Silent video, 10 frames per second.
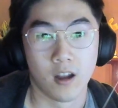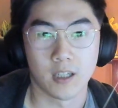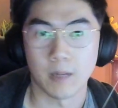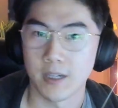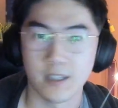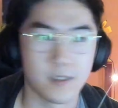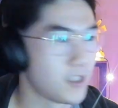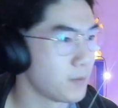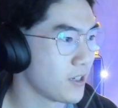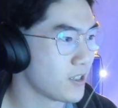coming
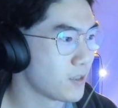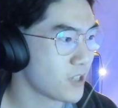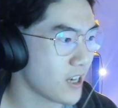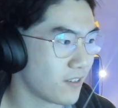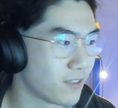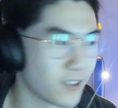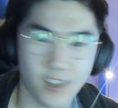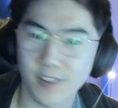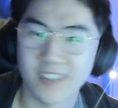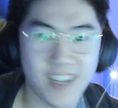to my YouTube channel for
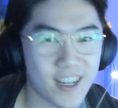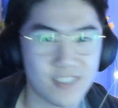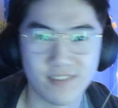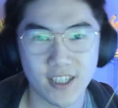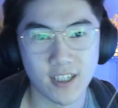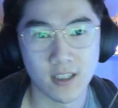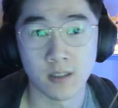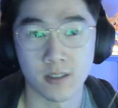another reaction video.